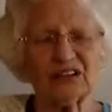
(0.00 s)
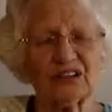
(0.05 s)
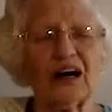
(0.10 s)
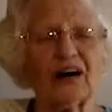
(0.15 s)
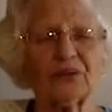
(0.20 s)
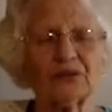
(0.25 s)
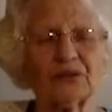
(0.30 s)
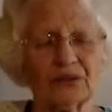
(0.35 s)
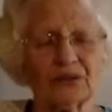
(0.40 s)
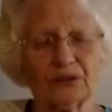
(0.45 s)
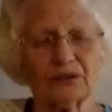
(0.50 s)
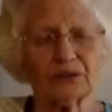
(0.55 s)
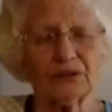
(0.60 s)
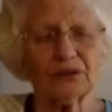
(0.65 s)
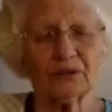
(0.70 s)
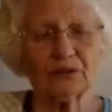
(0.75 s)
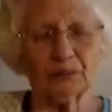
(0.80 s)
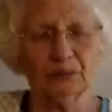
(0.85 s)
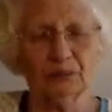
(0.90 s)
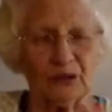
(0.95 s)
down
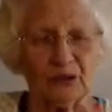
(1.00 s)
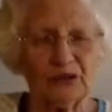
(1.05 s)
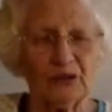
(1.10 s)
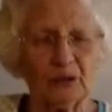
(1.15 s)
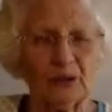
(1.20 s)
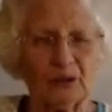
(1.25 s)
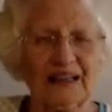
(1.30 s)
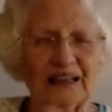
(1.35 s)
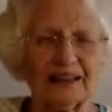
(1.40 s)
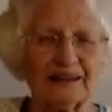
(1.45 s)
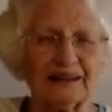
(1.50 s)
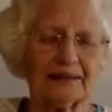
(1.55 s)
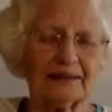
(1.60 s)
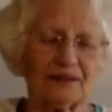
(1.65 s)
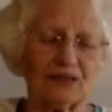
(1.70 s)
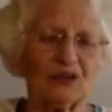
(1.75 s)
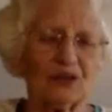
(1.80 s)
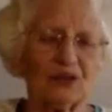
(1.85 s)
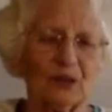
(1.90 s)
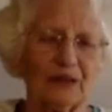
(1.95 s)
to Portugal
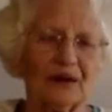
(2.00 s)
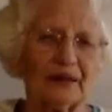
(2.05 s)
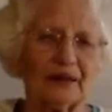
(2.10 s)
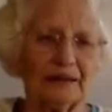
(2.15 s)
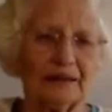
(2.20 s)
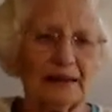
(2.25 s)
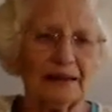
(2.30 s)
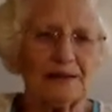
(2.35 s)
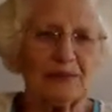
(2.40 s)
and so on.